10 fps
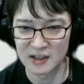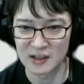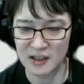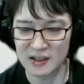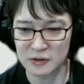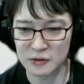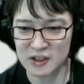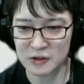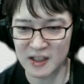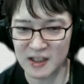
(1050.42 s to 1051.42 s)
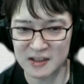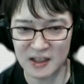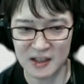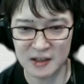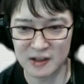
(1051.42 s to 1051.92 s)
send a signal that they
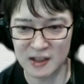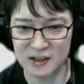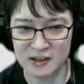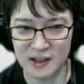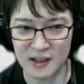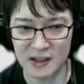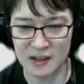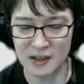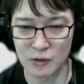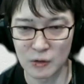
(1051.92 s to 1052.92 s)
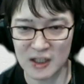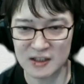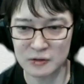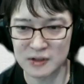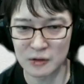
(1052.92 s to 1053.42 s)
dislike this
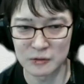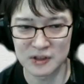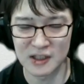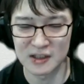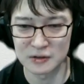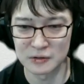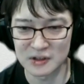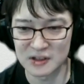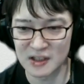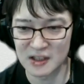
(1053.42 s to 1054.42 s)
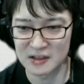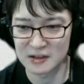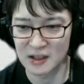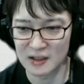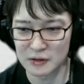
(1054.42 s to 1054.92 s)
article, so not just reducing that
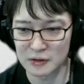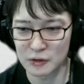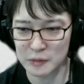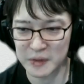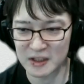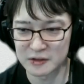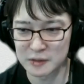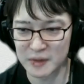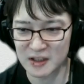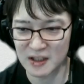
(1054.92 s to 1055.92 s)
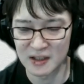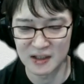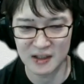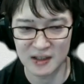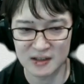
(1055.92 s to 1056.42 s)
article. So what
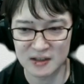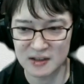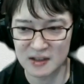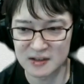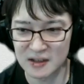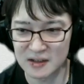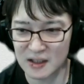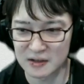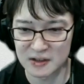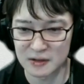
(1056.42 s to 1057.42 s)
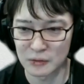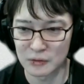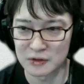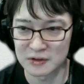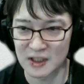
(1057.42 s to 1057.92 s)
other contents to be recommended to
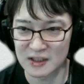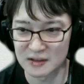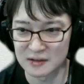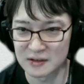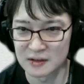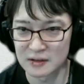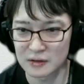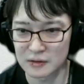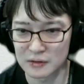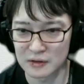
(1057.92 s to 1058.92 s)
be considered so that